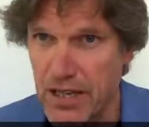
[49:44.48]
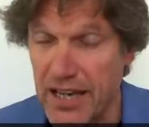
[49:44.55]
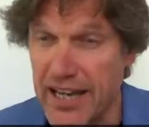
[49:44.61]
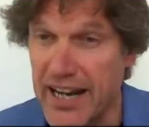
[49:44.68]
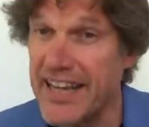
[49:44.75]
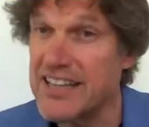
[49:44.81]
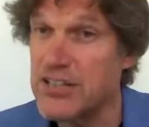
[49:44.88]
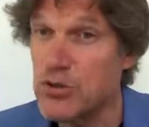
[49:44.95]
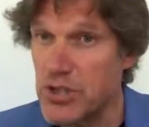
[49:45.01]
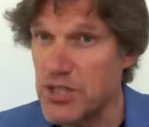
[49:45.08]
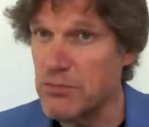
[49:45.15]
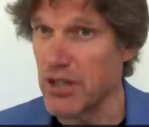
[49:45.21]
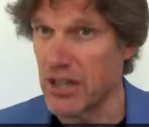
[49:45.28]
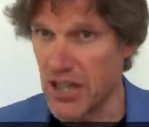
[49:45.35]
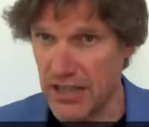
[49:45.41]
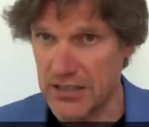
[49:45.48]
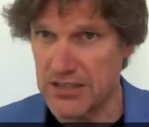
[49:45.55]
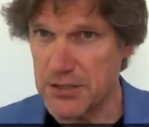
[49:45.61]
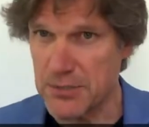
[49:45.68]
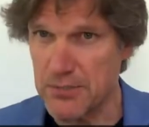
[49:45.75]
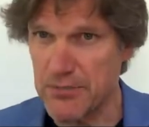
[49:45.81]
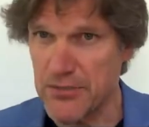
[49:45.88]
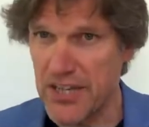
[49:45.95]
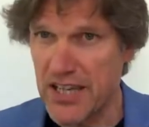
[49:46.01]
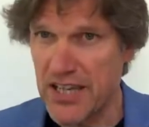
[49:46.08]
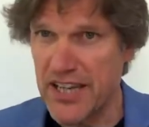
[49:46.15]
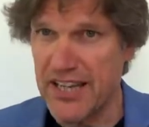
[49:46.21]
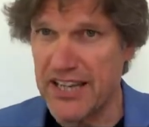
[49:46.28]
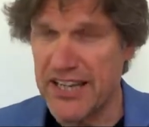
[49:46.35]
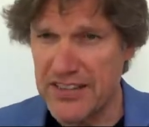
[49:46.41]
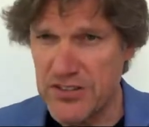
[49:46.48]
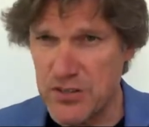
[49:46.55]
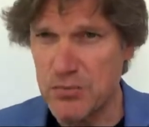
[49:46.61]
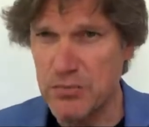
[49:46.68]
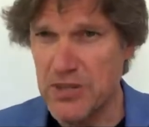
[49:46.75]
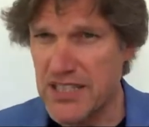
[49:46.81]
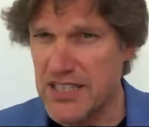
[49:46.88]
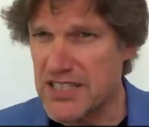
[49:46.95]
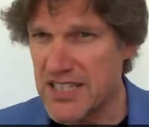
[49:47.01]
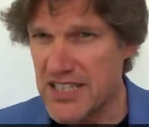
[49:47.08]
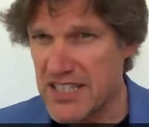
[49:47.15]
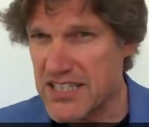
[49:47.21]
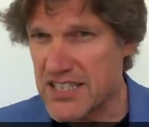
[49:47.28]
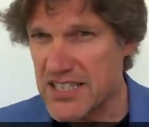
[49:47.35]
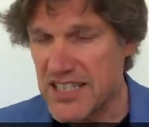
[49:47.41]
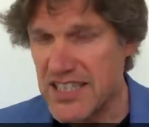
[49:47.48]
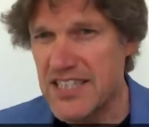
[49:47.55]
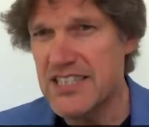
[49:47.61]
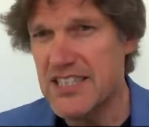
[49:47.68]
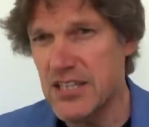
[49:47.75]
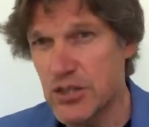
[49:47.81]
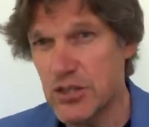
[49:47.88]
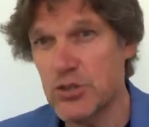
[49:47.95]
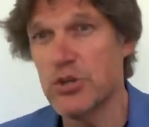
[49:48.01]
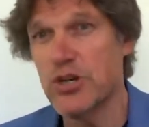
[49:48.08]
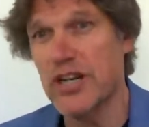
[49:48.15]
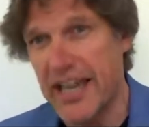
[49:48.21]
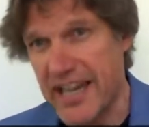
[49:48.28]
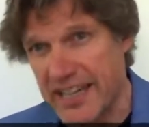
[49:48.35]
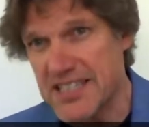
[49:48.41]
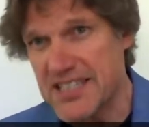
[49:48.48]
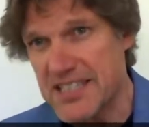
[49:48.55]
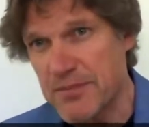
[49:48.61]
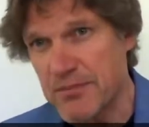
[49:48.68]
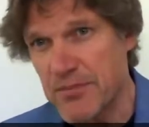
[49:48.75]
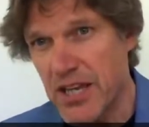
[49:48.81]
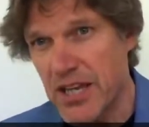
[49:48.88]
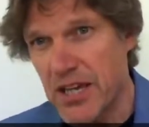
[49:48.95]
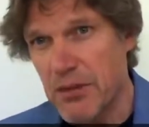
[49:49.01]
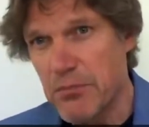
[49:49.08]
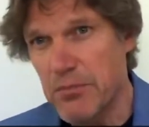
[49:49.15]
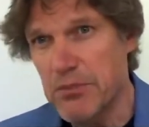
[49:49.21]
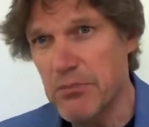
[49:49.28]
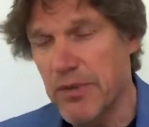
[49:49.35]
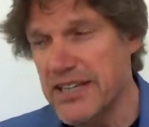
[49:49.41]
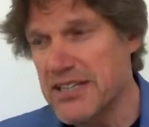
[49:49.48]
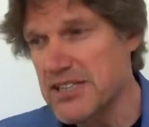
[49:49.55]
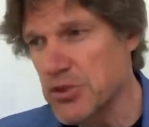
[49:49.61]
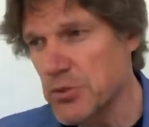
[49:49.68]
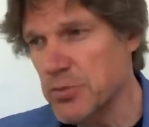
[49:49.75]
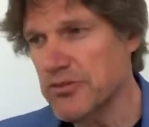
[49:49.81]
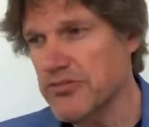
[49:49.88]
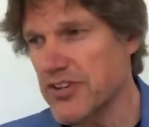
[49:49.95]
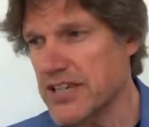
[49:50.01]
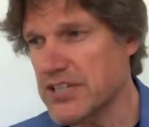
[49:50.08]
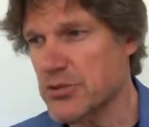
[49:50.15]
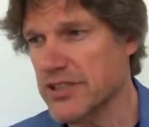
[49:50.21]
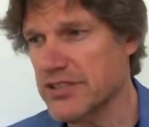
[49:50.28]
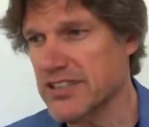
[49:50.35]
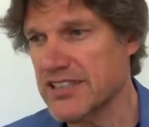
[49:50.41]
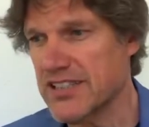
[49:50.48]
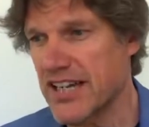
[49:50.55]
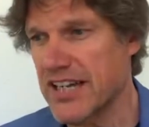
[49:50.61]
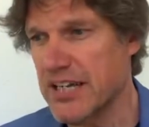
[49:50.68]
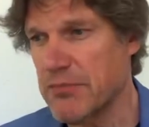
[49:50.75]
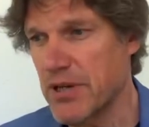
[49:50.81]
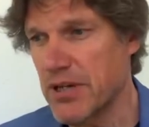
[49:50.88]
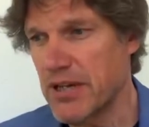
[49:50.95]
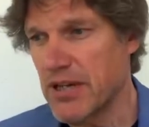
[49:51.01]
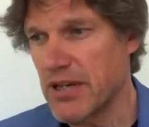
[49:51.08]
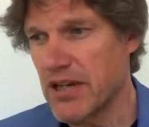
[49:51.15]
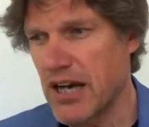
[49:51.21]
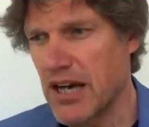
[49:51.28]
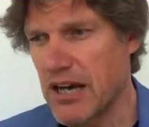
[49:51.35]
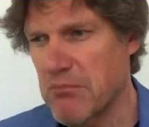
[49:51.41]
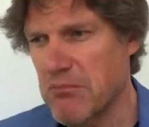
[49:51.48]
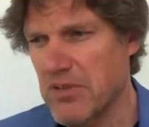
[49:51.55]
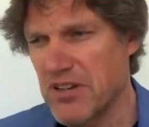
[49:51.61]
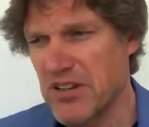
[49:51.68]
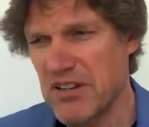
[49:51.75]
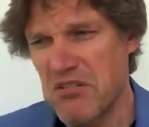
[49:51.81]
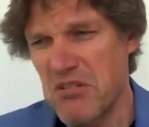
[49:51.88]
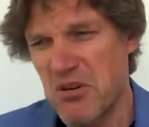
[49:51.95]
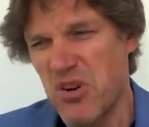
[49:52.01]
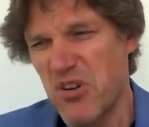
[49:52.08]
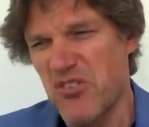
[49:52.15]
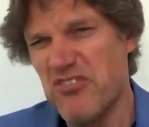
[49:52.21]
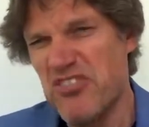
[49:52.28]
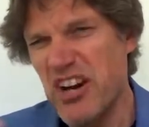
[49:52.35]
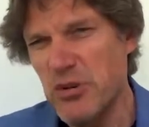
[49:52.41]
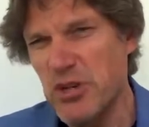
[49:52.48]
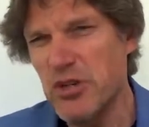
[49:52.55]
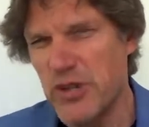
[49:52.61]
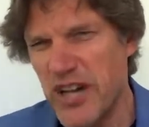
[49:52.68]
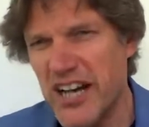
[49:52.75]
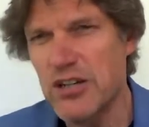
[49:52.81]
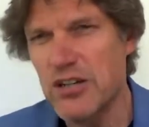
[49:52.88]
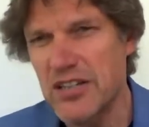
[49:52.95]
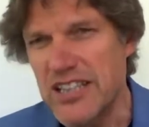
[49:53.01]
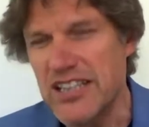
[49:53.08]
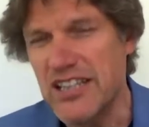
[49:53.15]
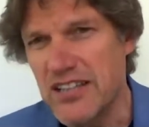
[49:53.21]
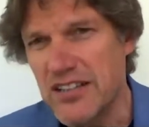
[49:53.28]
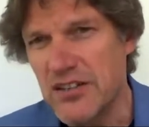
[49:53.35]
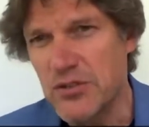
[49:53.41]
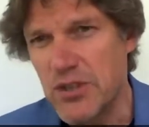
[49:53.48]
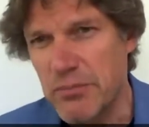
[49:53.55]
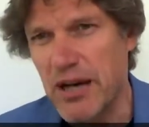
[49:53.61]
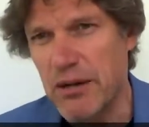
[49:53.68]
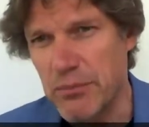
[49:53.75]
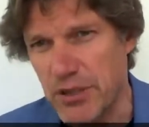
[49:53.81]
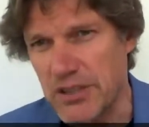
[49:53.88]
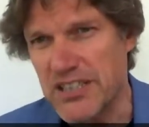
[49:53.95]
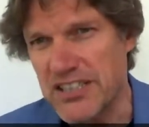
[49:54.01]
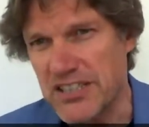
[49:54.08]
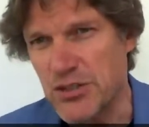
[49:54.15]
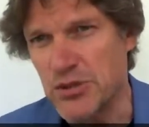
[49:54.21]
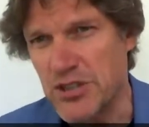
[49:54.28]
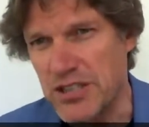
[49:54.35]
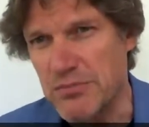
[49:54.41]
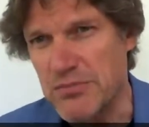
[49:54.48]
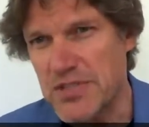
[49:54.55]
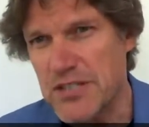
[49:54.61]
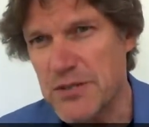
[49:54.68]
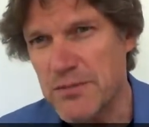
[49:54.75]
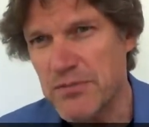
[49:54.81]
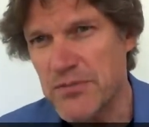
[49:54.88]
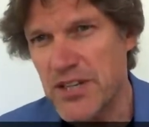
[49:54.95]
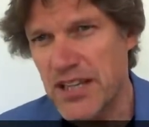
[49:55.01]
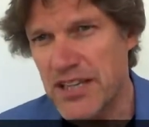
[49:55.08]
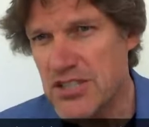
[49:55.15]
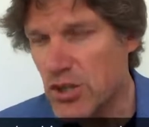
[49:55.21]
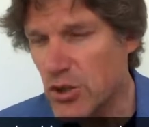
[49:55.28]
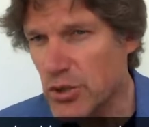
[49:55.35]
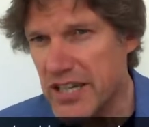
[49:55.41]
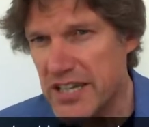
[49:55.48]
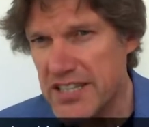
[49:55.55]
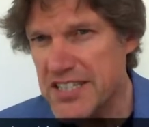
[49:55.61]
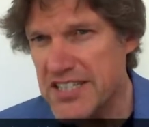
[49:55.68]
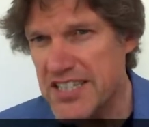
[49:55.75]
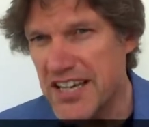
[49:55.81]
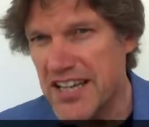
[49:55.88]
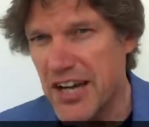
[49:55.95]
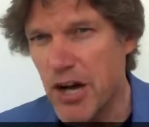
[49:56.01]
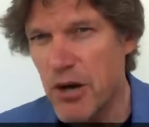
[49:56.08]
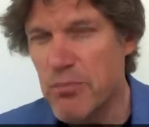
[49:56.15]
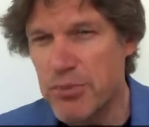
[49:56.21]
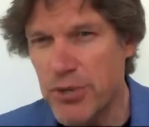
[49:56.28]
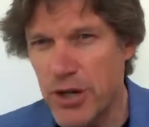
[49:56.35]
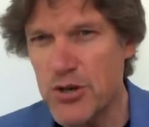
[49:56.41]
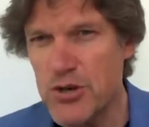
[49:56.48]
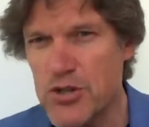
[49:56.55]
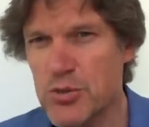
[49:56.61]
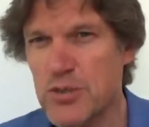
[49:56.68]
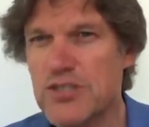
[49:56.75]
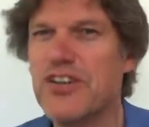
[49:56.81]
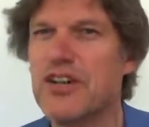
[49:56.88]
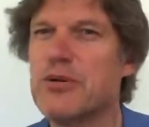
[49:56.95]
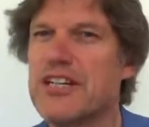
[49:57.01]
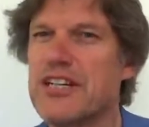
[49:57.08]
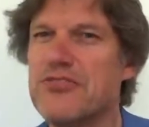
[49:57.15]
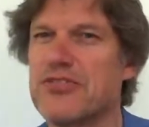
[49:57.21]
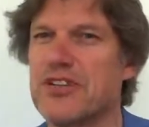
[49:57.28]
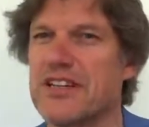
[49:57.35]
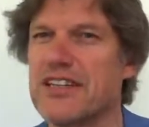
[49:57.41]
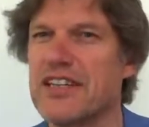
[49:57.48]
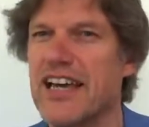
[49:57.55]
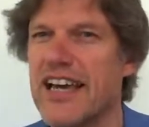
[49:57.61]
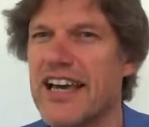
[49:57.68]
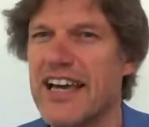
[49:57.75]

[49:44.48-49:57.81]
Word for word: And I dream a lot. And then to me it's easier to connect. But my supervisor at the time very rarely remembered his dreams. And so his approach was very different.